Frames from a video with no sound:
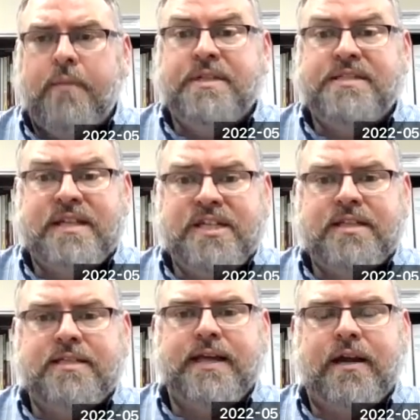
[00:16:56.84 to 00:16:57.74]

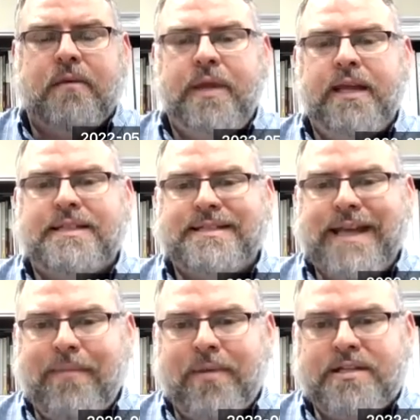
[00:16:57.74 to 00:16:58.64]
positions that are being
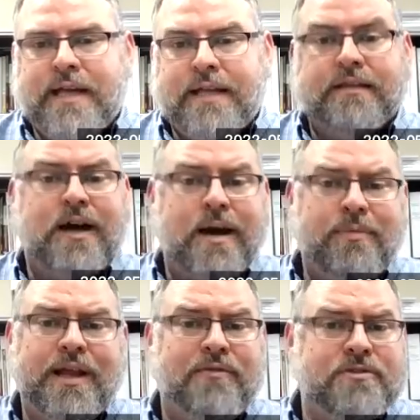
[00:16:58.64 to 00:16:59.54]
established at the
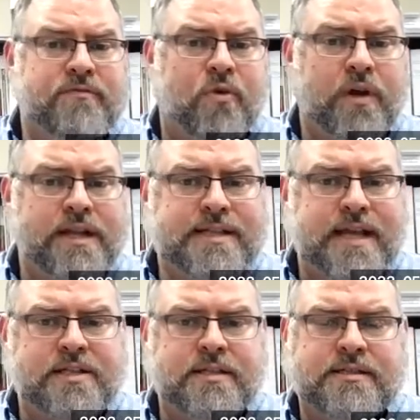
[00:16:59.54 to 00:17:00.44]
top levels of
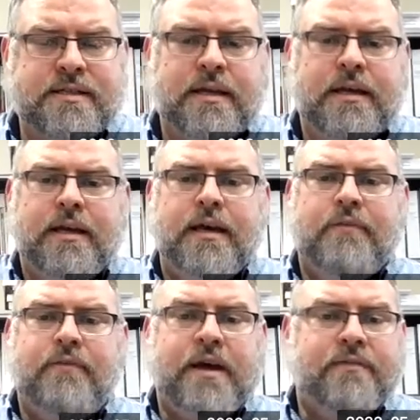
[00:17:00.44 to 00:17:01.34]
organizations,
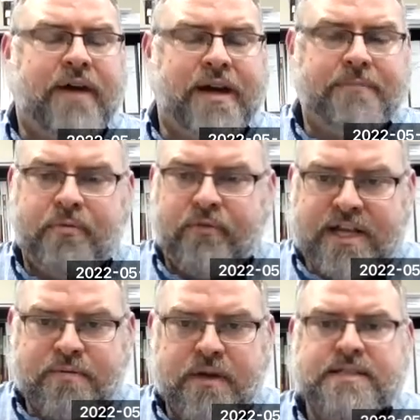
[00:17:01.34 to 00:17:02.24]
at
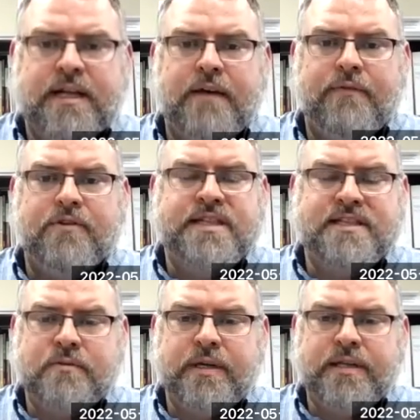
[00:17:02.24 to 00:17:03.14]
vice president level,
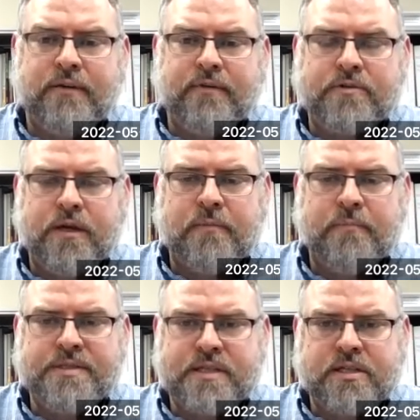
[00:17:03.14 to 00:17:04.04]
C-suite levels
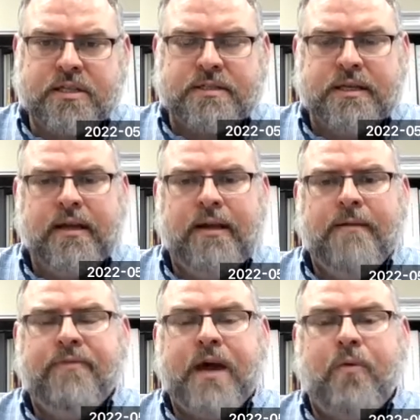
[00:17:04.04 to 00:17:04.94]
positions
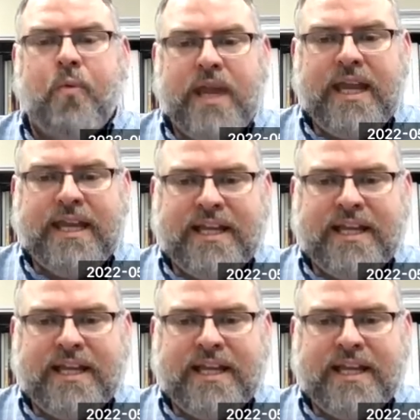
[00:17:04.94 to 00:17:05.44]
that we